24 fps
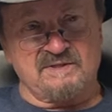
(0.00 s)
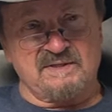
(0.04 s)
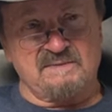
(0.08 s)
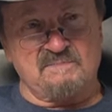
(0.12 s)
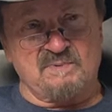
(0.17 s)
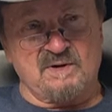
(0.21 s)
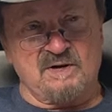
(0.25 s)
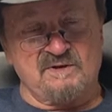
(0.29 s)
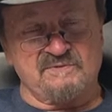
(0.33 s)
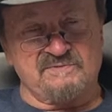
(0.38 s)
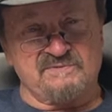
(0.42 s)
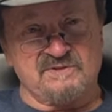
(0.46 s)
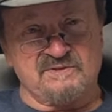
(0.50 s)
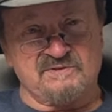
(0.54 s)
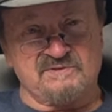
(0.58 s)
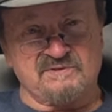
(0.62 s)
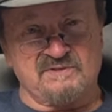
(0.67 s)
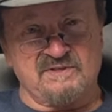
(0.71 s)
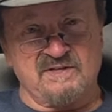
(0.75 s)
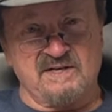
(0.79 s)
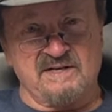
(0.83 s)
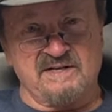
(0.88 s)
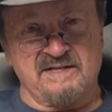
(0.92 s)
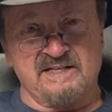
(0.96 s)
he brought this
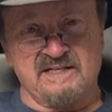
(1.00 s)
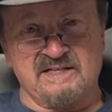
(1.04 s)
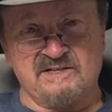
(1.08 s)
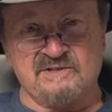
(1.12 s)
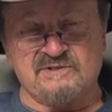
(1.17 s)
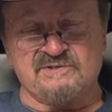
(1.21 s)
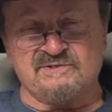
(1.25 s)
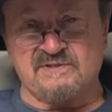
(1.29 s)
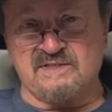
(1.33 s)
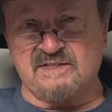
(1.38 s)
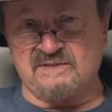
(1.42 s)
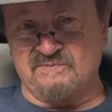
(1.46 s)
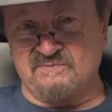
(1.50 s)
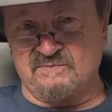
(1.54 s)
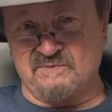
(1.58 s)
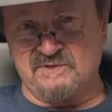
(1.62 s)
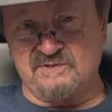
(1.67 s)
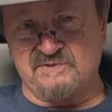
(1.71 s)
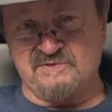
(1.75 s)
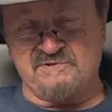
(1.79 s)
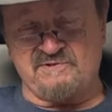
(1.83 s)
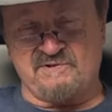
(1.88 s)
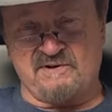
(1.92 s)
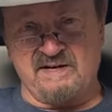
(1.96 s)
gun in to see if
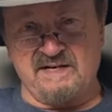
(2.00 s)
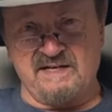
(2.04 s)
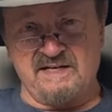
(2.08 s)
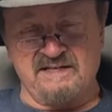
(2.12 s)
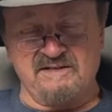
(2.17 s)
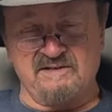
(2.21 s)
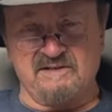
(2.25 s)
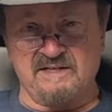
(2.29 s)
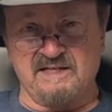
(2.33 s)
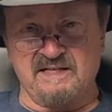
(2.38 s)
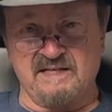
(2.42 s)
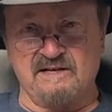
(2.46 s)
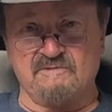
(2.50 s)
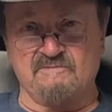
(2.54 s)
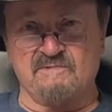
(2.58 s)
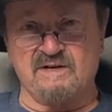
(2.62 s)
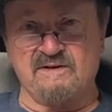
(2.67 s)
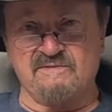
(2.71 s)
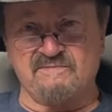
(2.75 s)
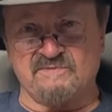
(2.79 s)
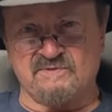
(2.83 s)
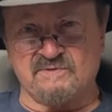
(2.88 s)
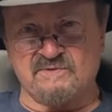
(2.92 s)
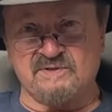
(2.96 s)
we'd trade the
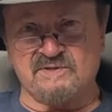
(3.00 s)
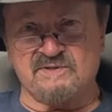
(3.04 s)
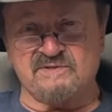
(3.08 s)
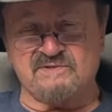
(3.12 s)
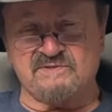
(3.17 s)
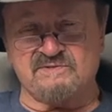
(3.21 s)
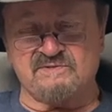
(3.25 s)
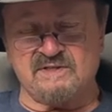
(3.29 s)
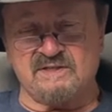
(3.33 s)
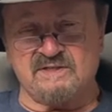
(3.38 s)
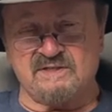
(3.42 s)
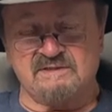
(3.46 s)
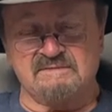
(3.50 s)
Henry for this